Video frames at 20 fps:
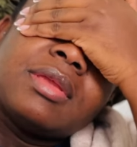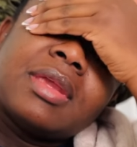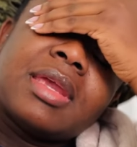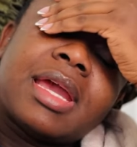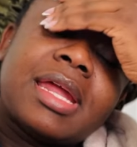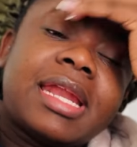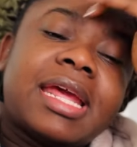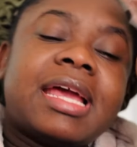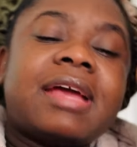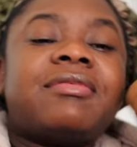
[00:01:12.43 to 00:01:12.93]

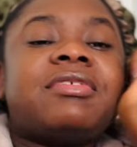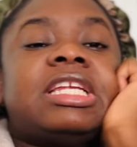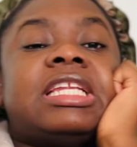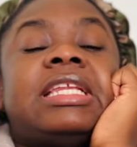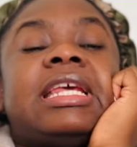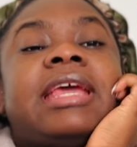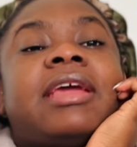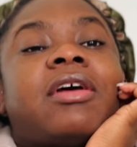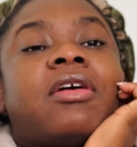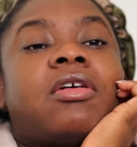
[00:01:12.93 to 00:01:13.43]
And I have the
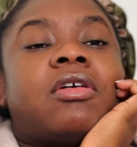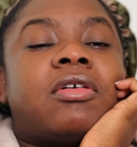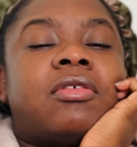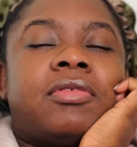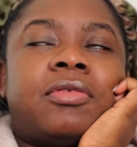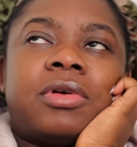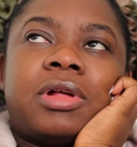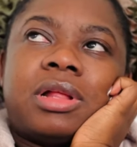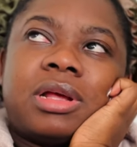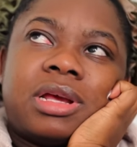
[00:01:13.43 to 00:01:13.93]
day off.
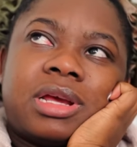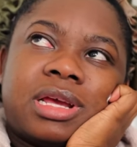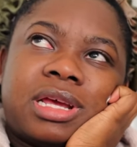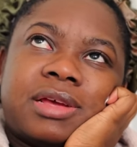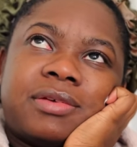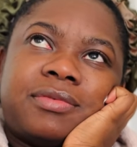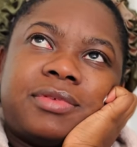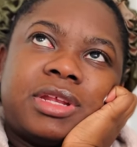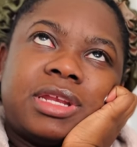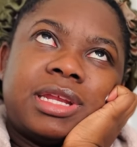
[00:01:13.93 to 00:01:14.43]
Well, I
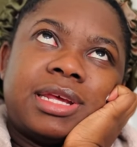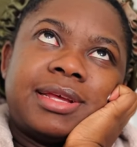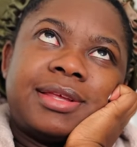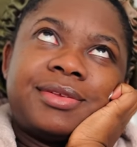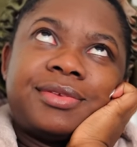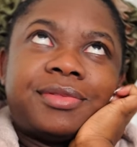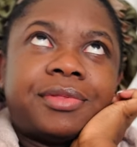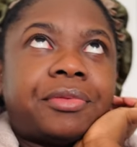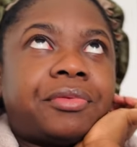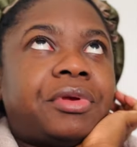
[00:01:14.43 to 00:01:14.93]
have the
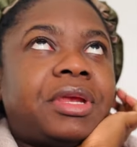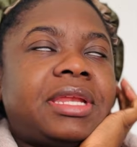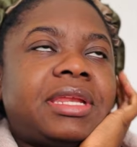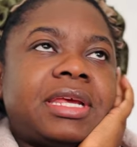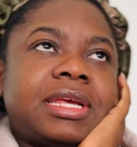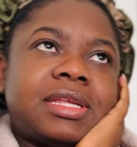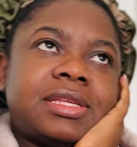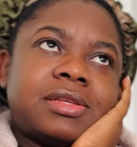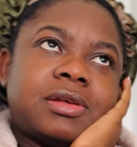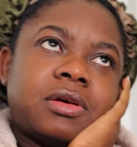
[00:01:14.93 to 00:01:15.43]
next 3
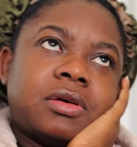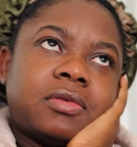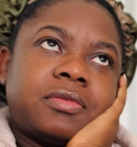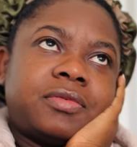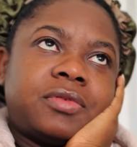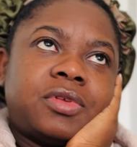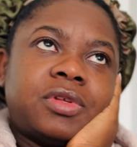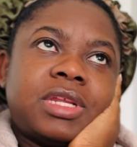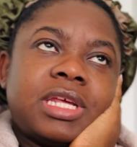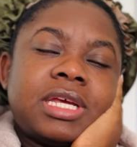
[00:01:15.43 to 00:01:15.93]
days
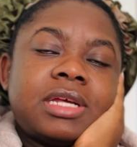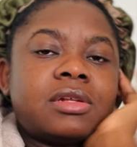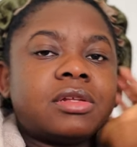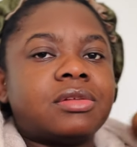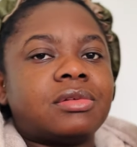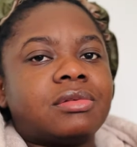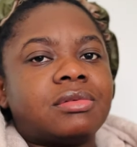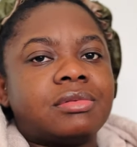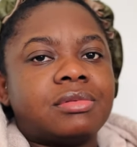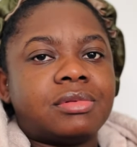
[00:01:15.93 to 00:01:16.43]
off, today
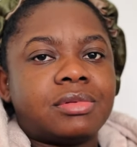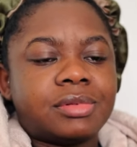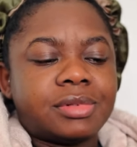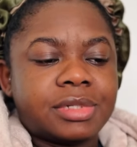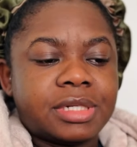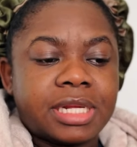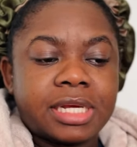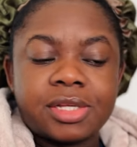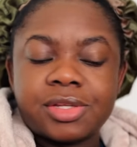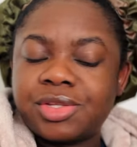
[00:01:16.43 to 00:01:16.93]
and
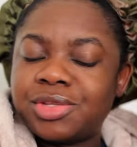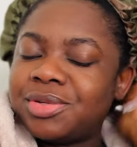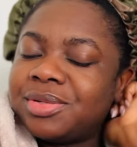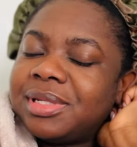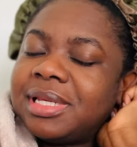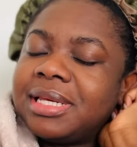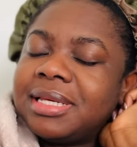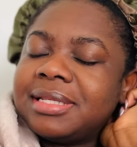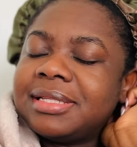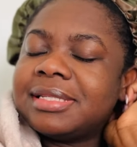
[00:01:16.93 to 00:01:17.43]
the next 2
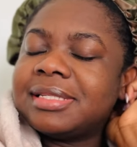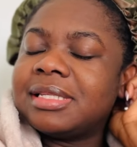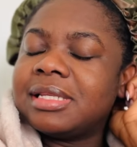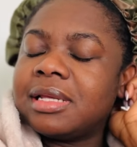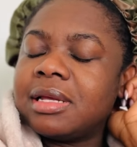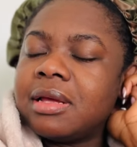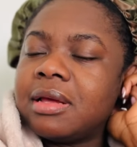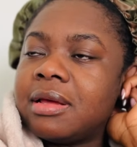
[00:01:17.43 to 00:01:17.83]
days.